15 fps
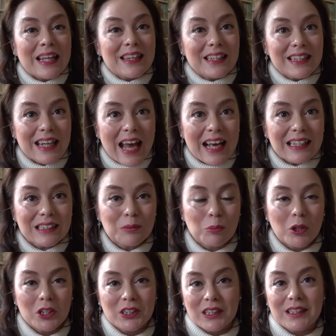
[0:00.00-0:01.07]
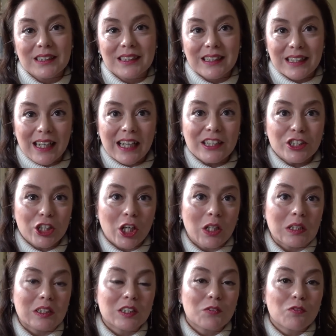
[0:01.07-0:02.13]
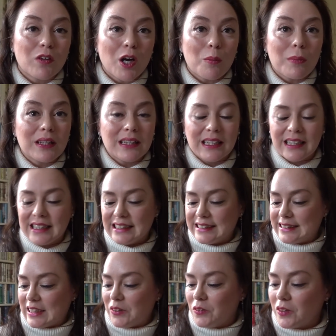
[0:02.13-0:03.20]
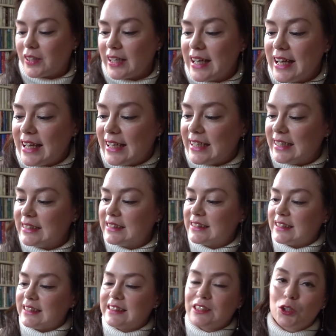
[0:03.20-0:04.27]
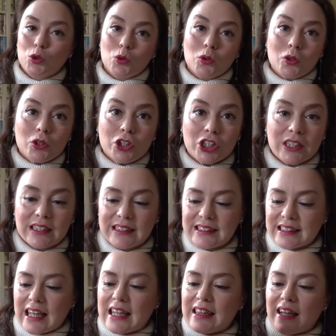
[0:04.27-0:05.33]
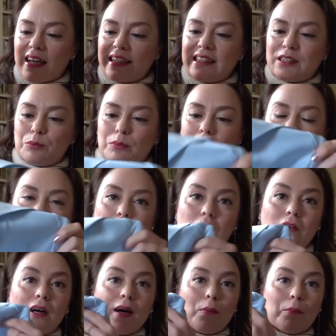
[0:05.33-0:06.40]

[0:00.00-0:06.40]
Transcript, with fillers: The next product that I chose from LilySilk is this gorgeous light blue